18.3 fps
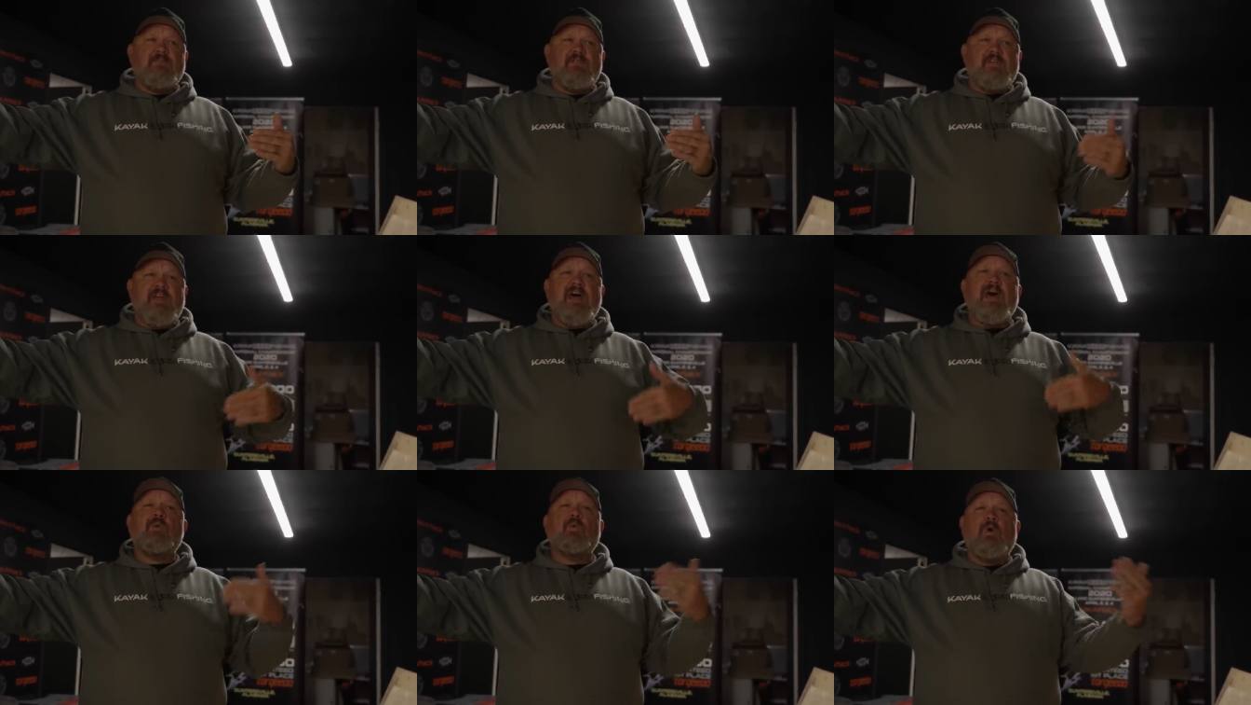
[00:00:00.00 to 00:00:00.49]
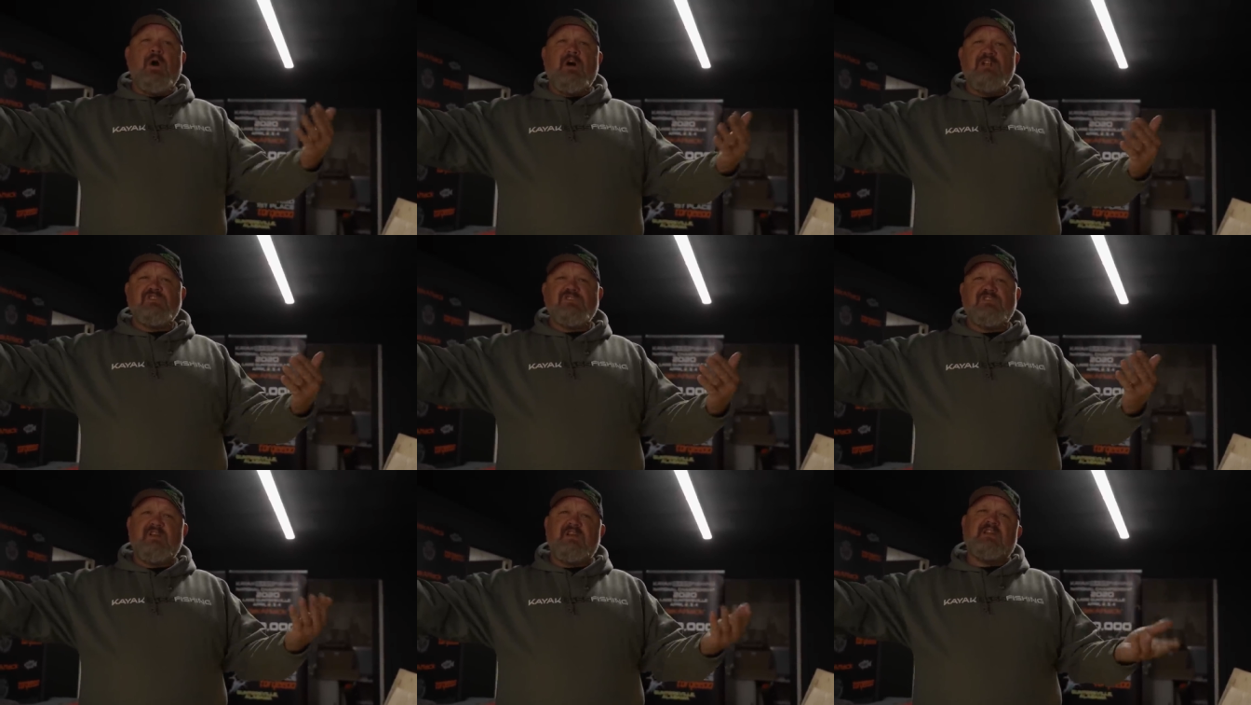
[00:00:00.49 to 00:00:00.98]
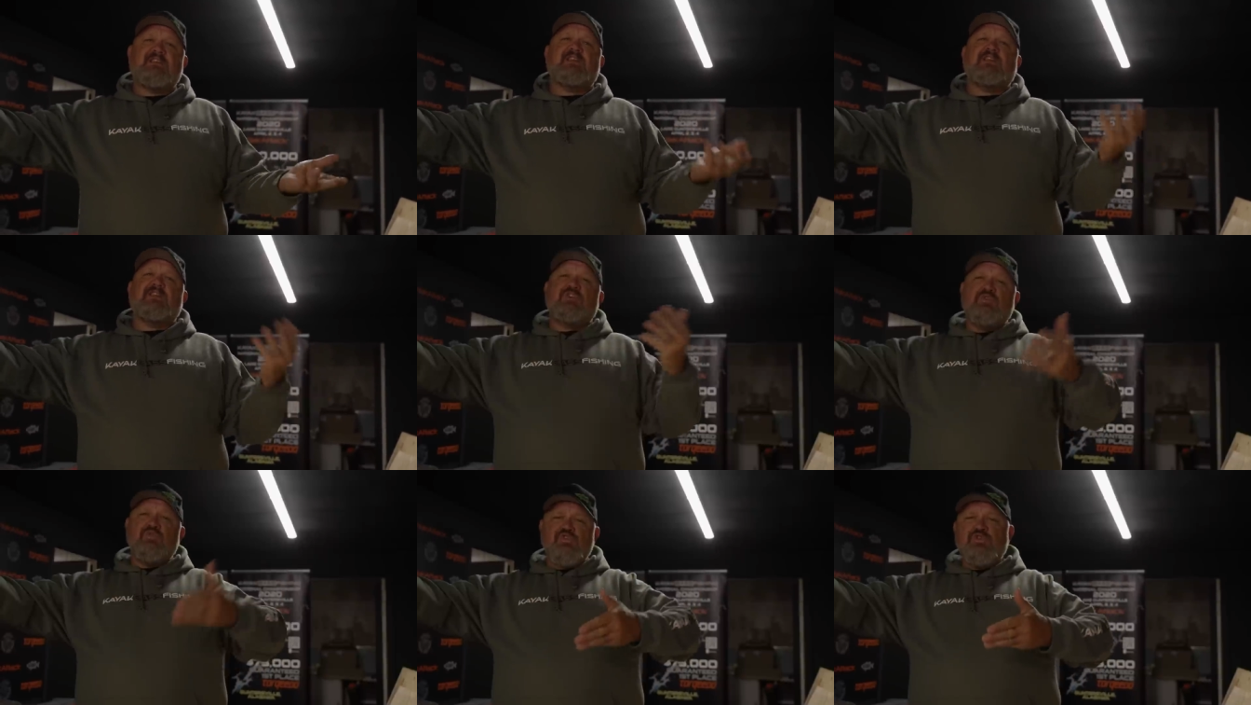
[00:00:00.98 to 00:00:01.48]
that I watch that I
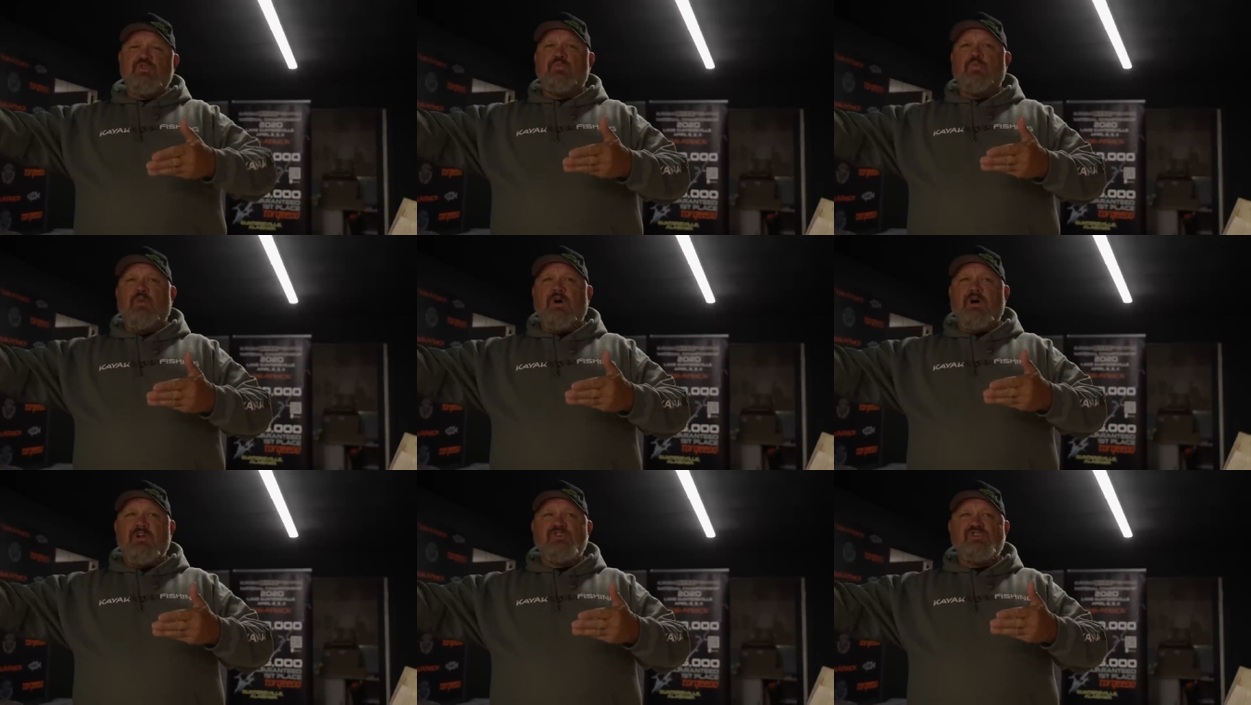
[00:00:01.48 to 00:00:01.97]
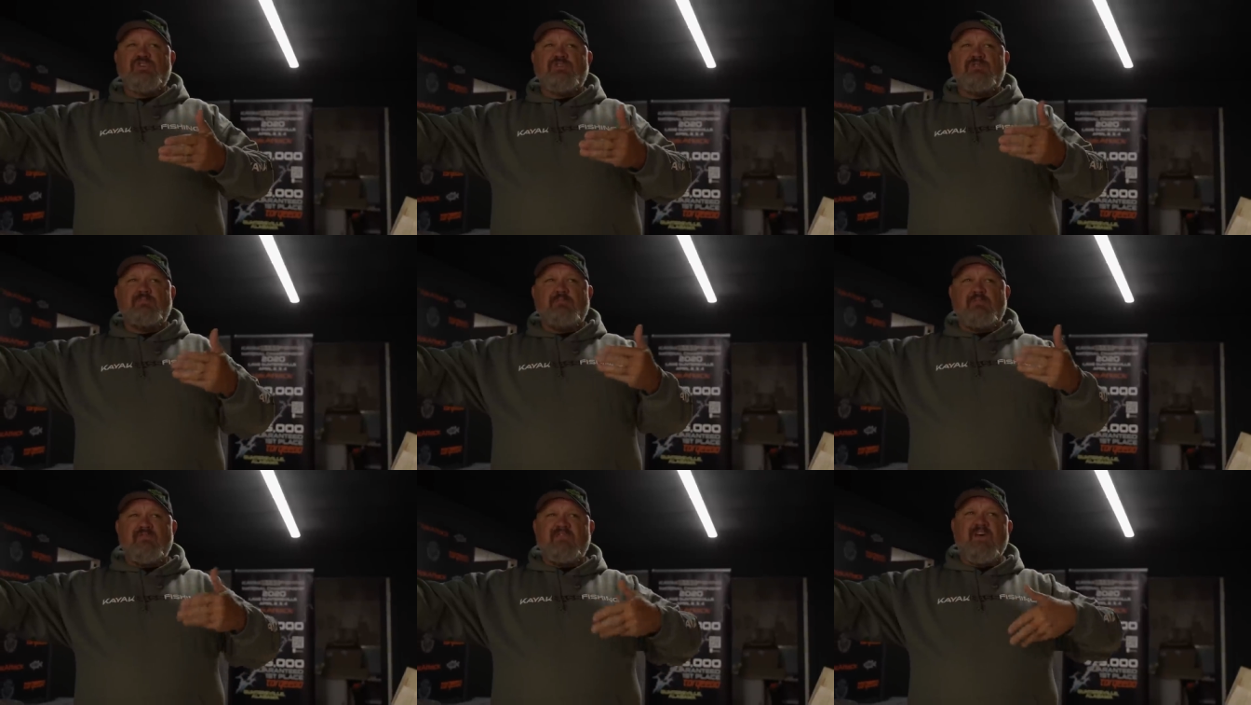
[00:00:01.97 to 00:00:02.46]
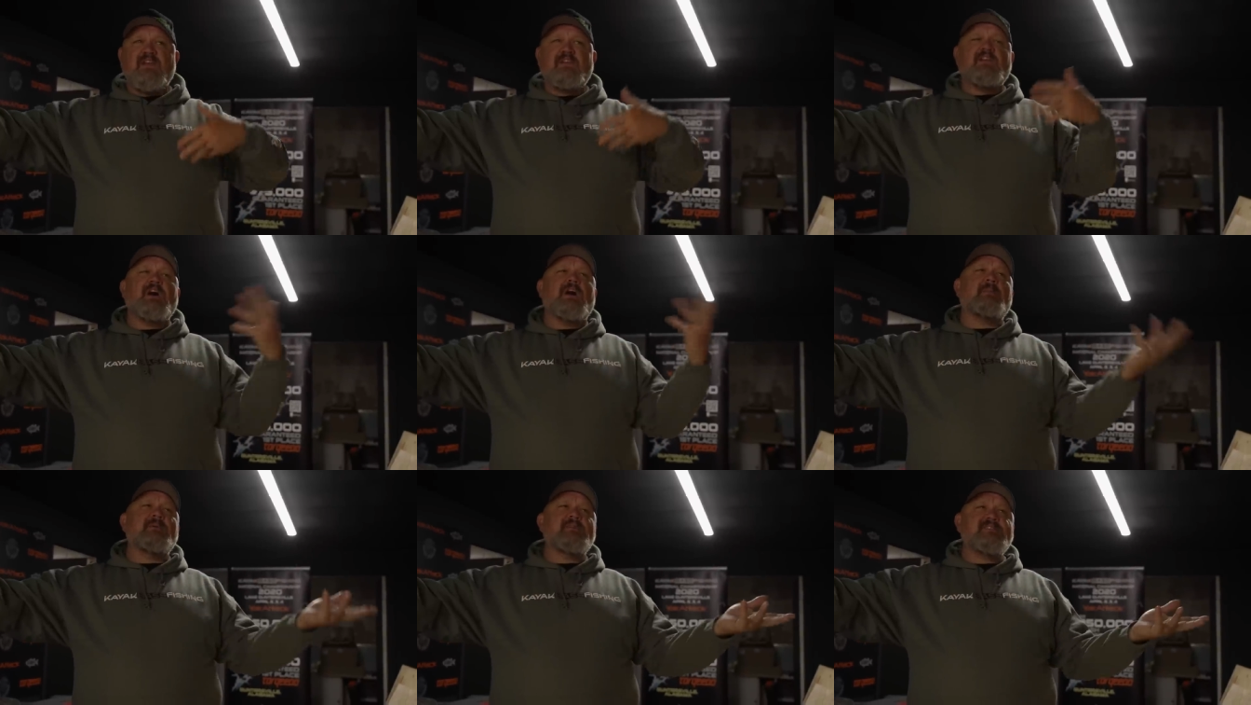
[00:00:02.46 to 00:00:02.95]
think you should watch, provide
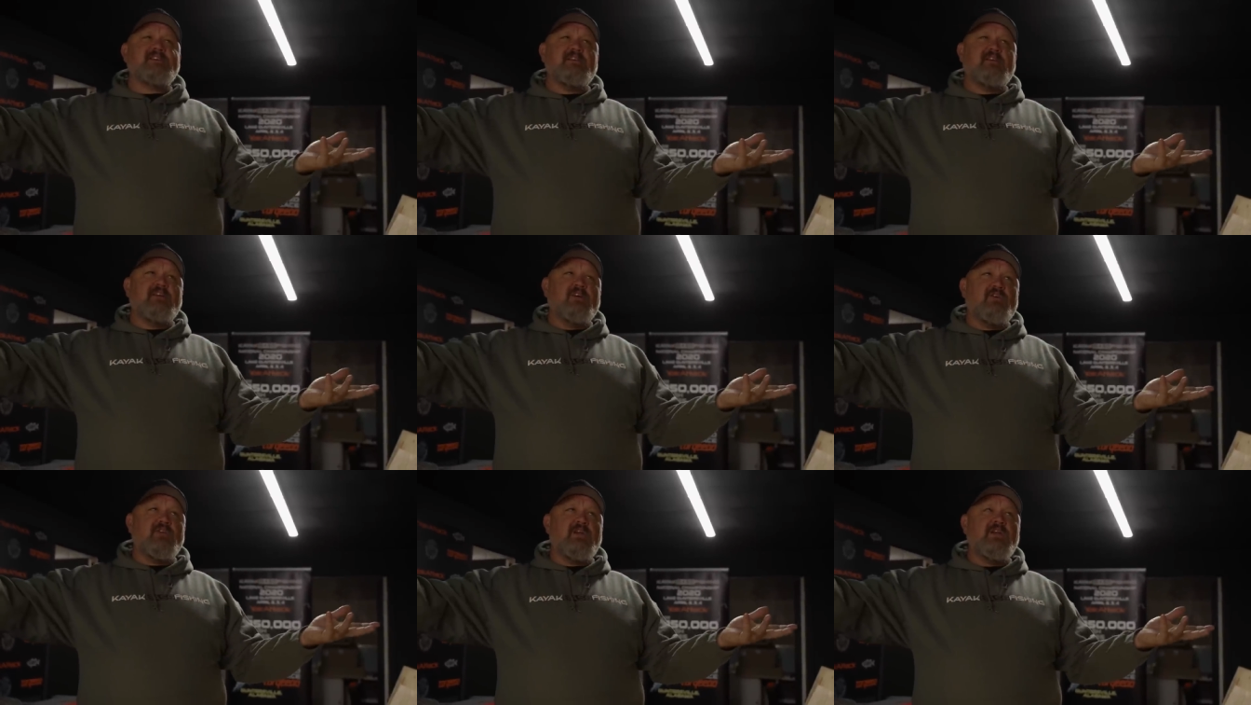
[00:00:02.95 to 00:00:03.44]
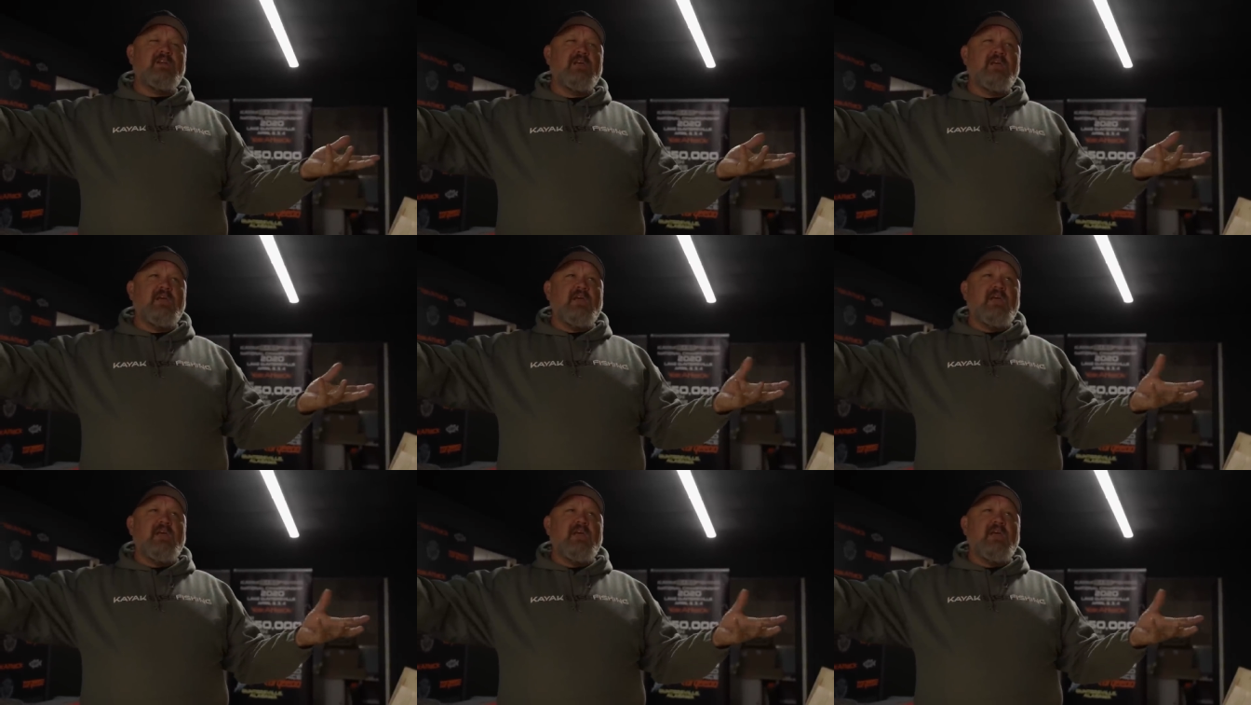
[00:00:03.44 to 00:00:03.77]
commentary on it,